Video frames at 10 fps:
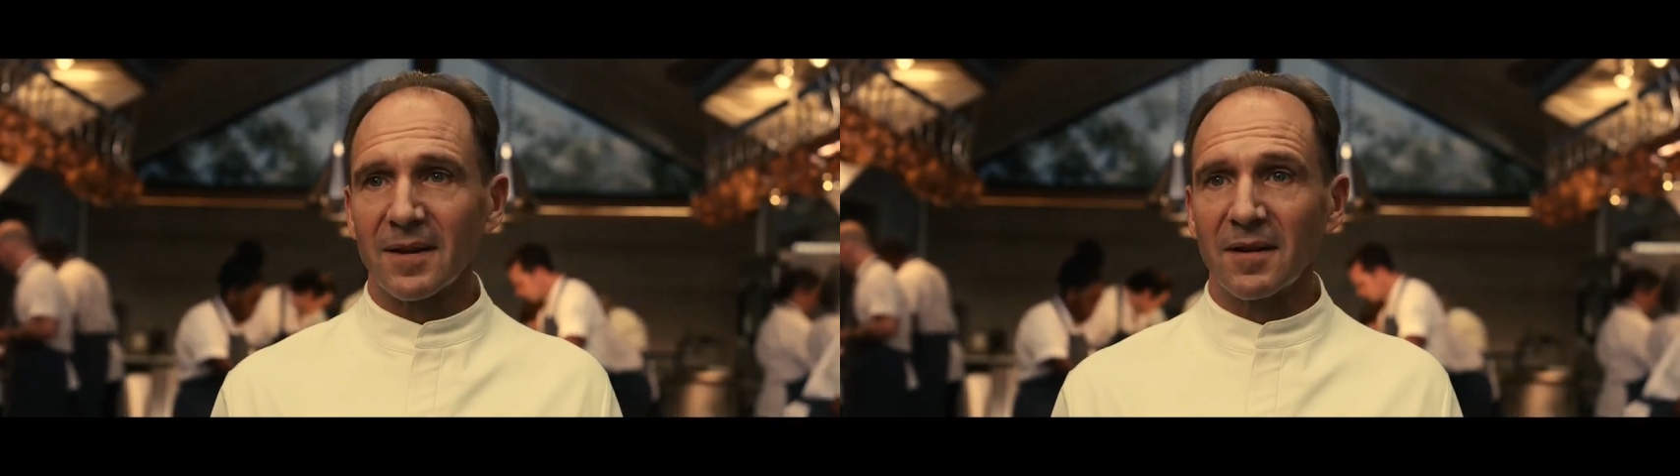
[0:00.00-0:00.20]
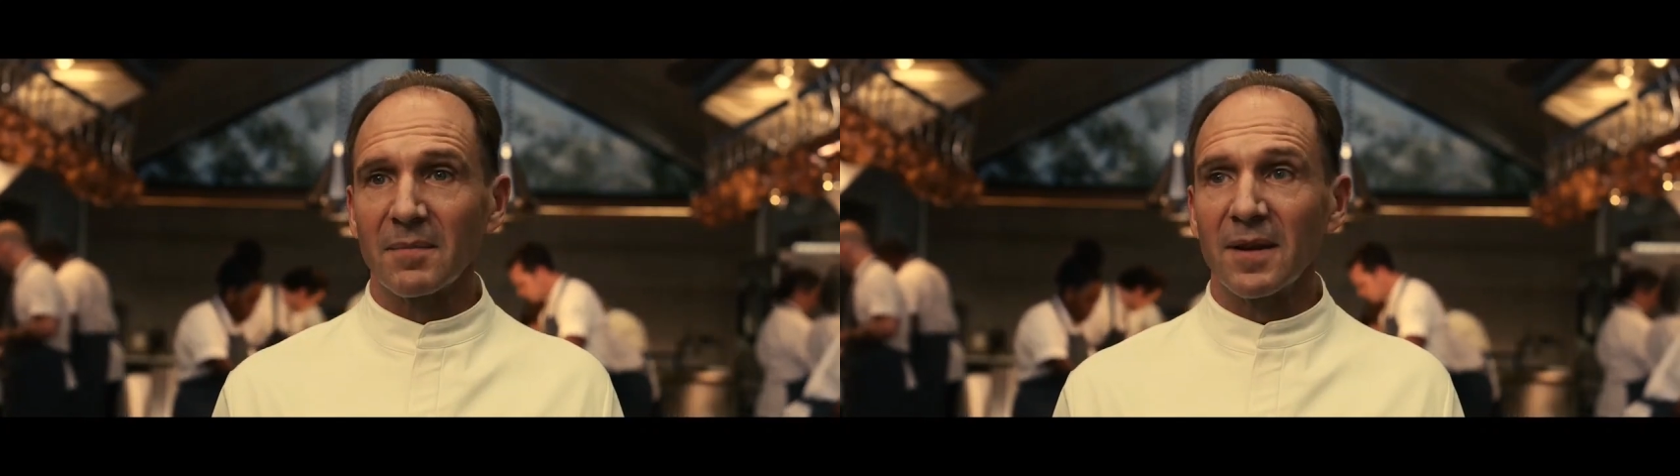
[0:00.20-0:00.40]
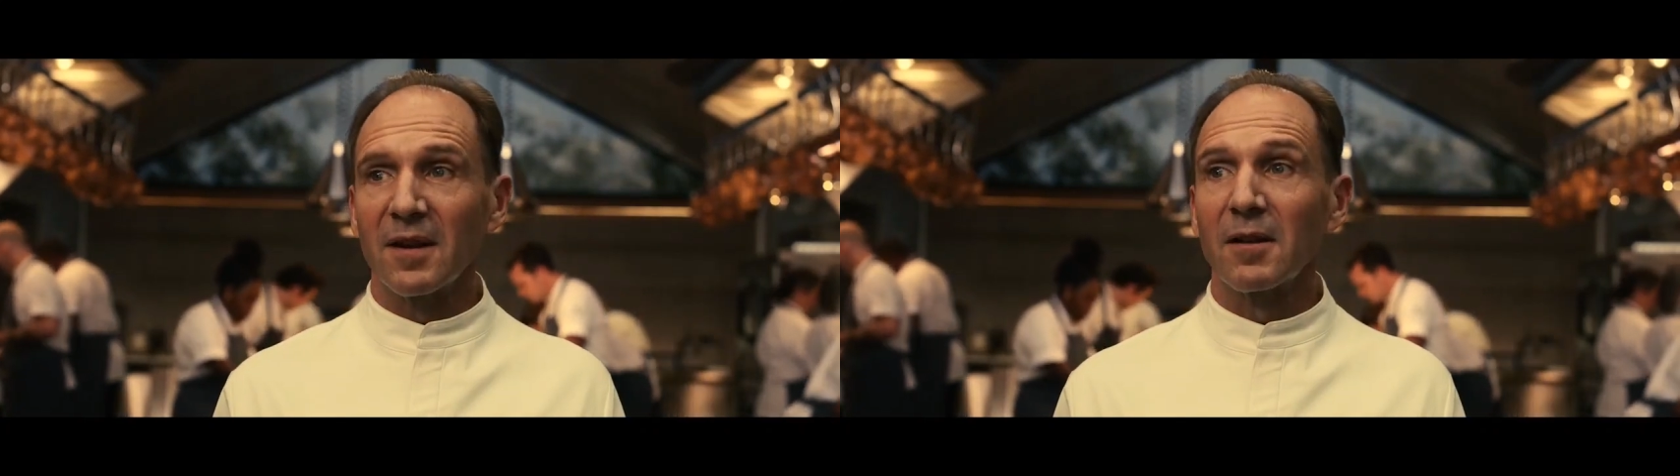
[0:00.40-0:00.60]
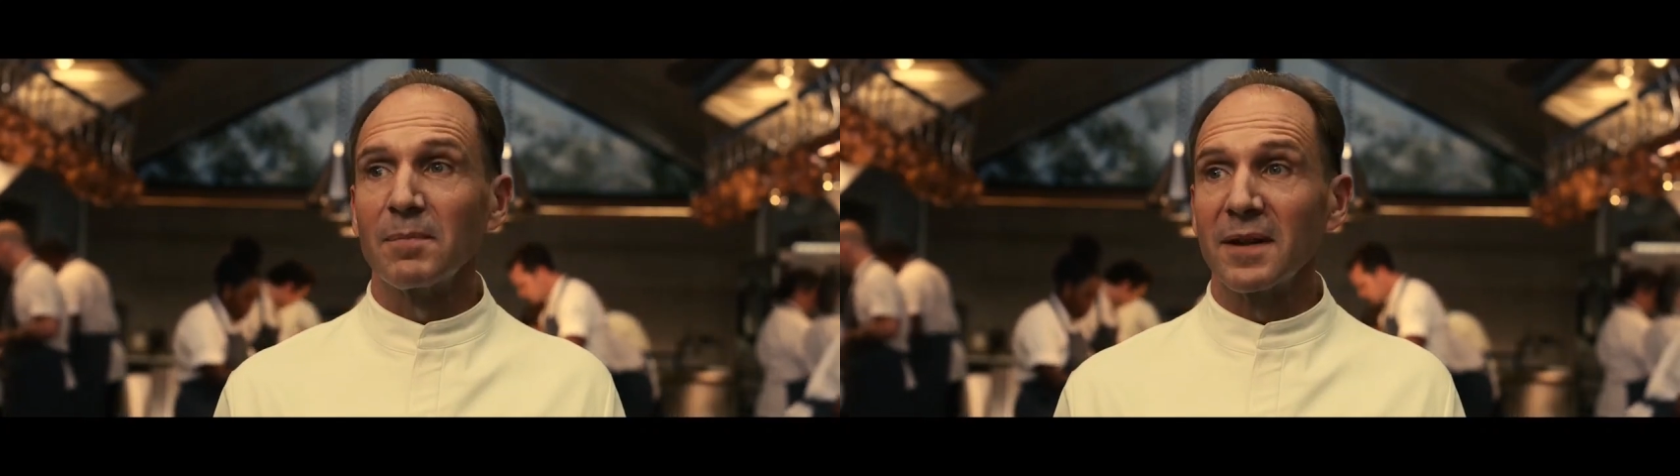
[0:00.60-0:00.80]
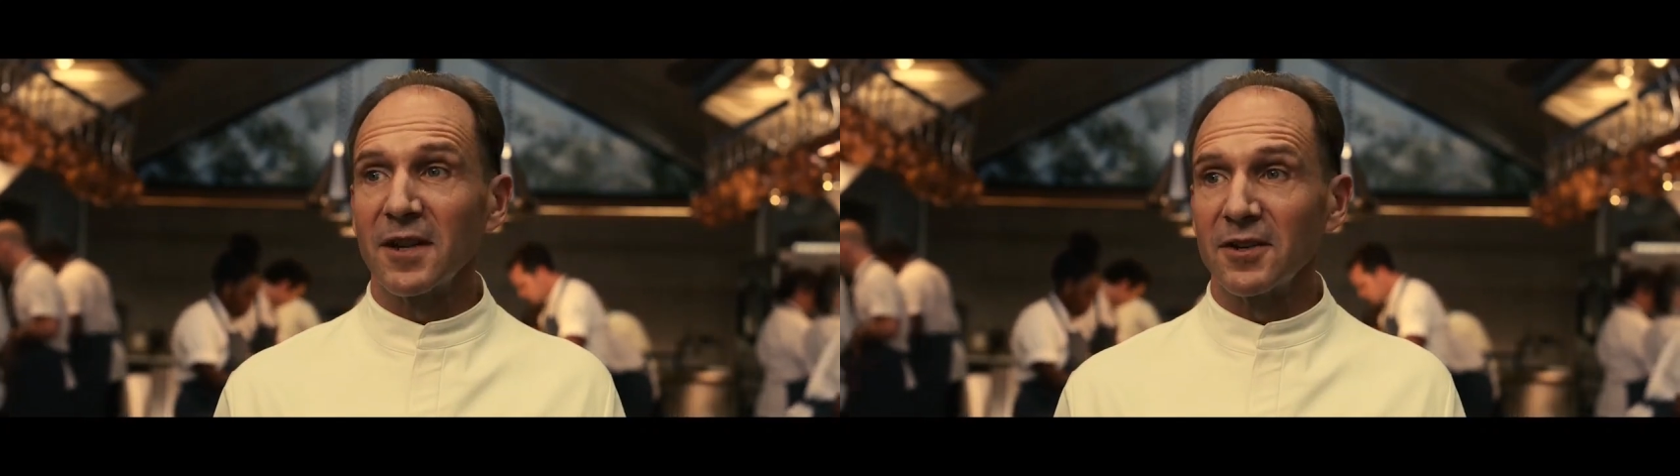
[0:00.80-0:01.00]
is too
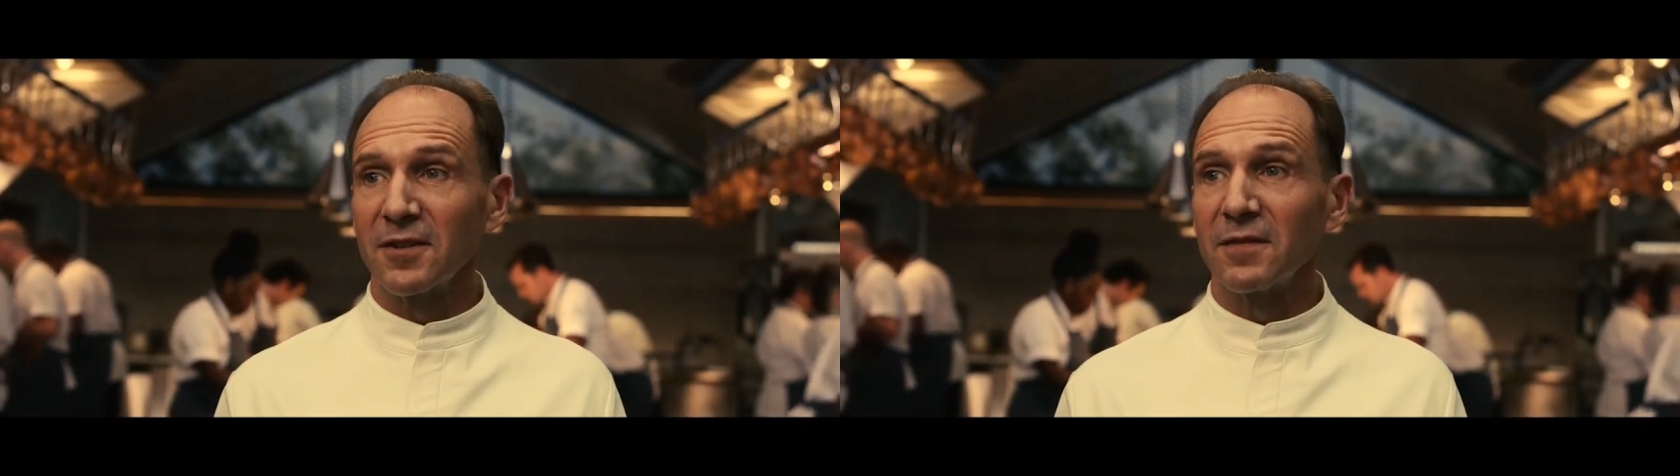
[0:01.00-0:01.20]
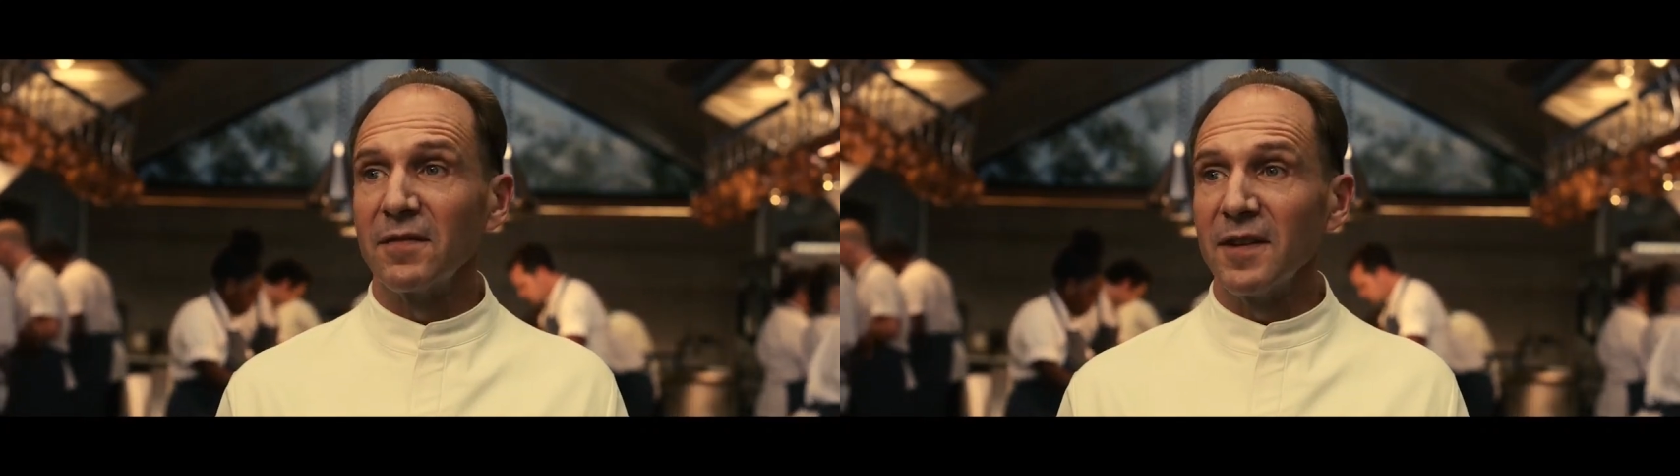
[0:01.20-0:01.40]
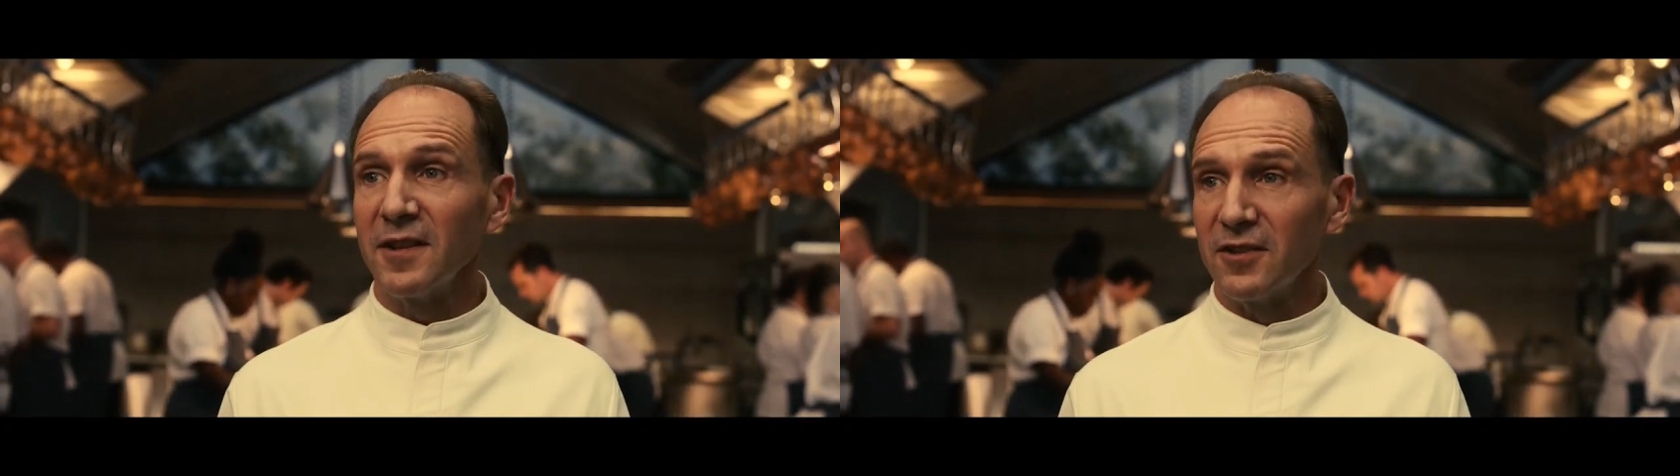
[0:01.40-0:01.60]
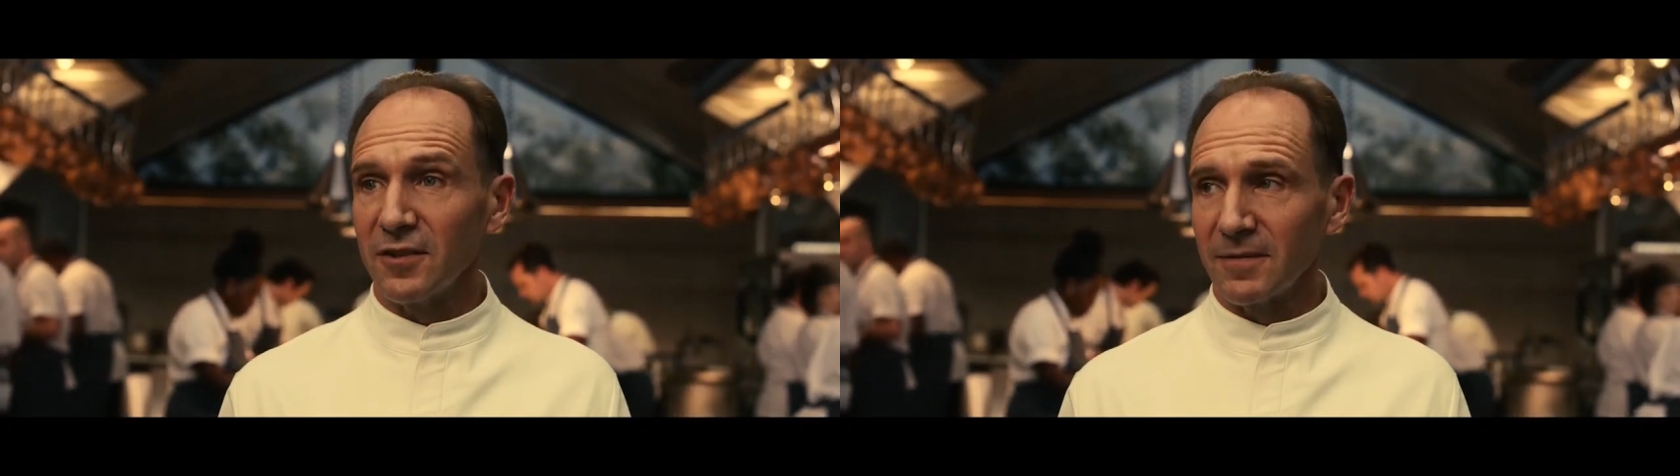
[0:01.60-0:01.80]
valuable. They are